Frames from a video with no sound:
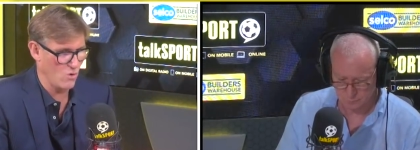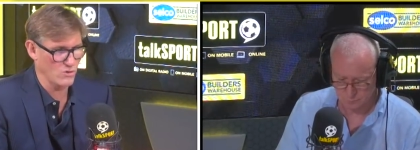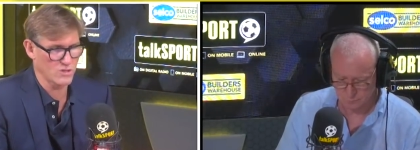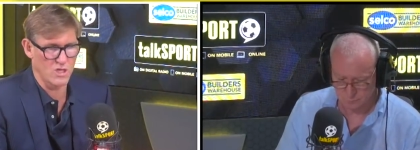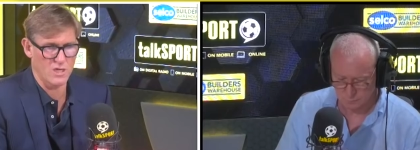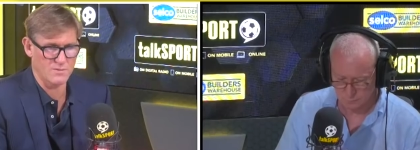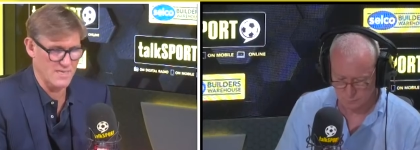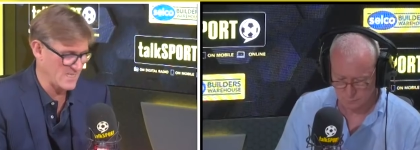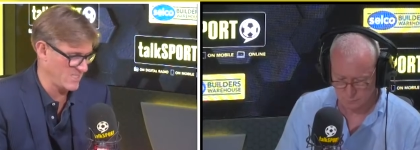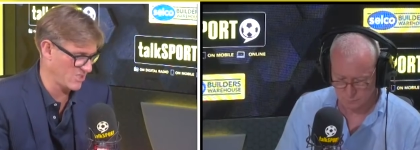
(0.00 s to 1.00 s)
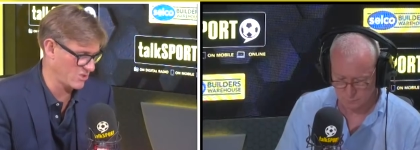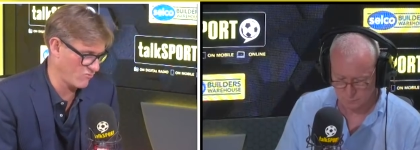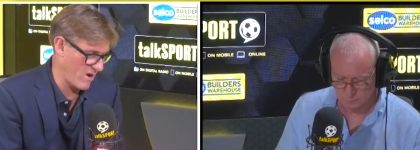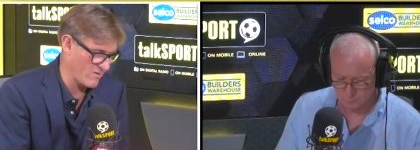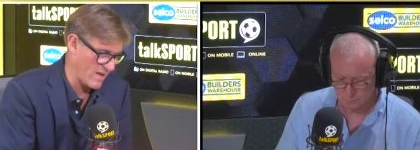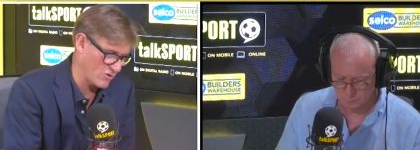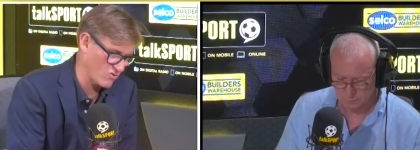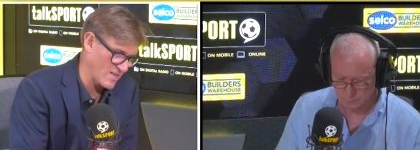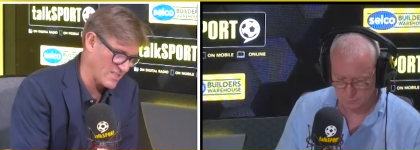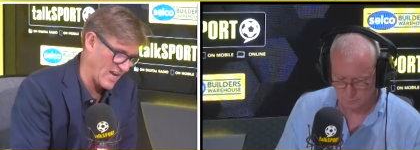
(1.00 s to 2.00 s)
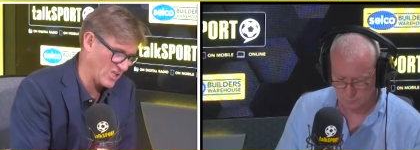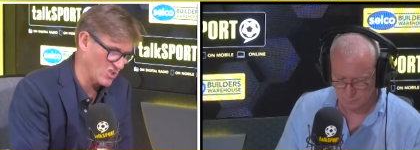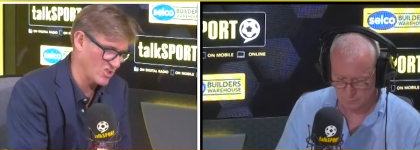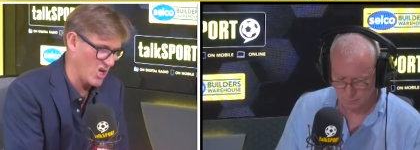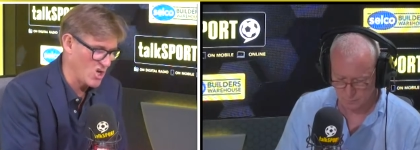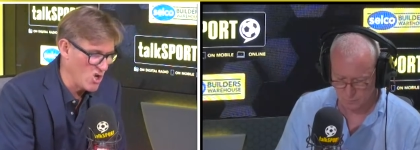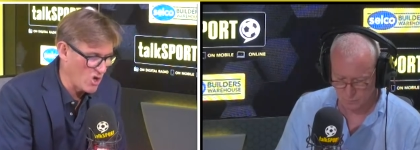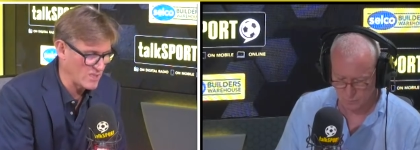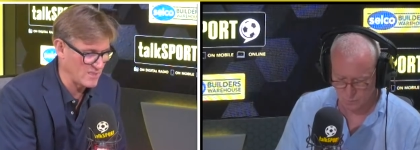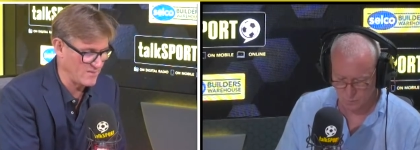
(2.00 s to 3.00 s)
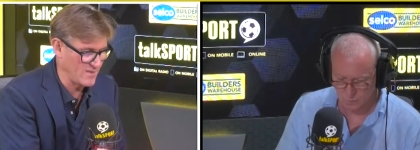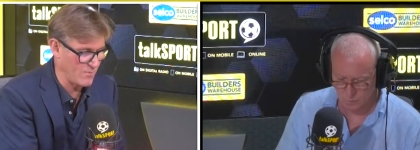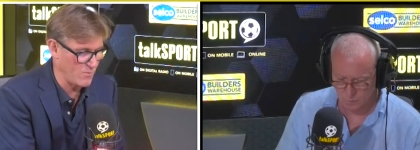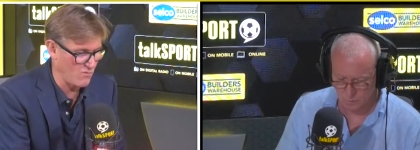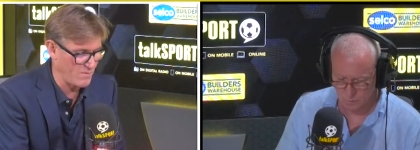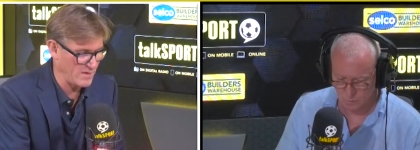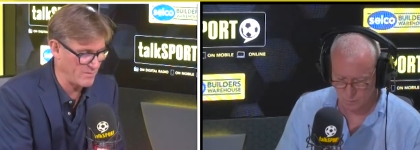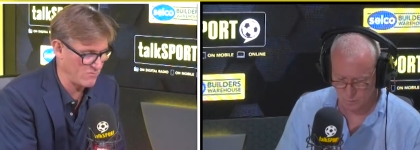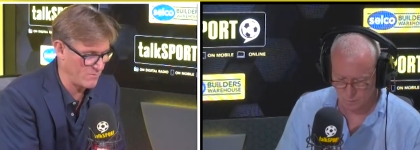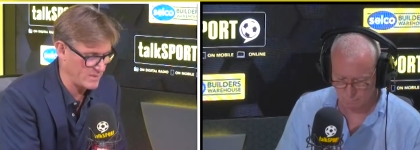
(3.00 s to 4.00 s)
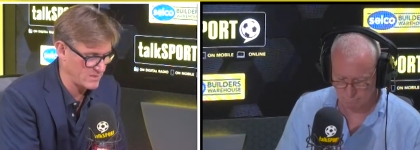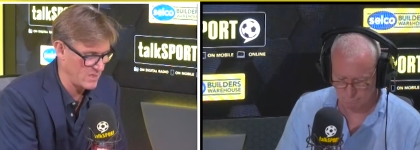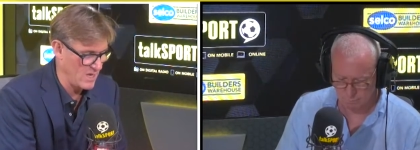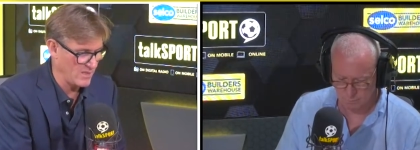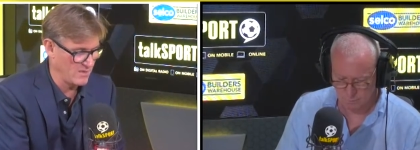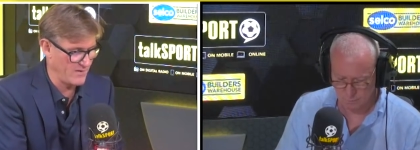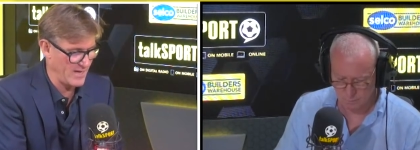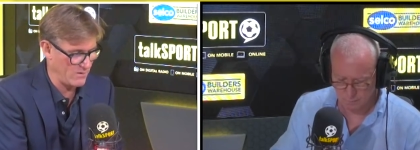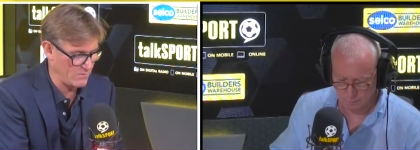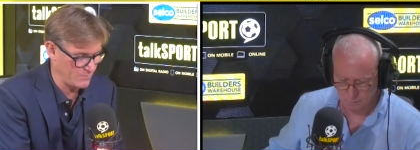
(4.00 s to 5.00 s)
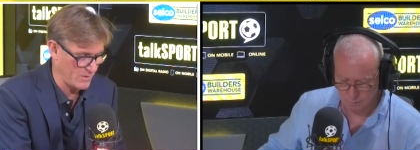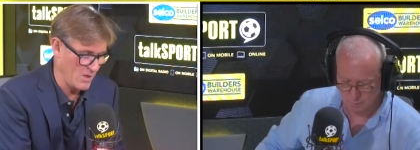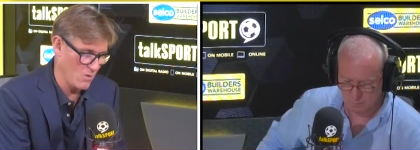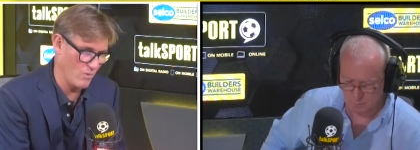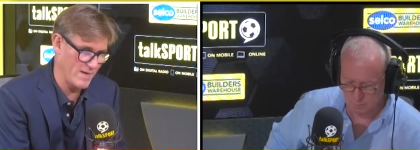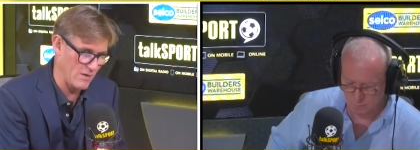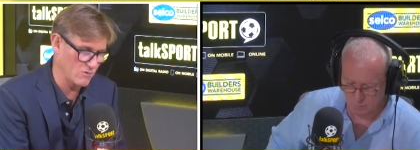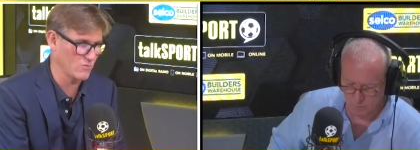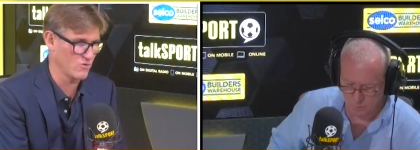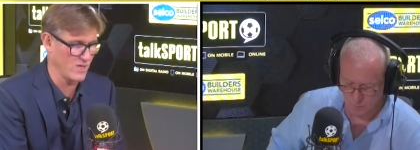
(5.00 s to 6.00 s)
Speaker 1: or circumstances that surround other transactions that look as if Liverpool have been a bit remiss. The Wijnaldum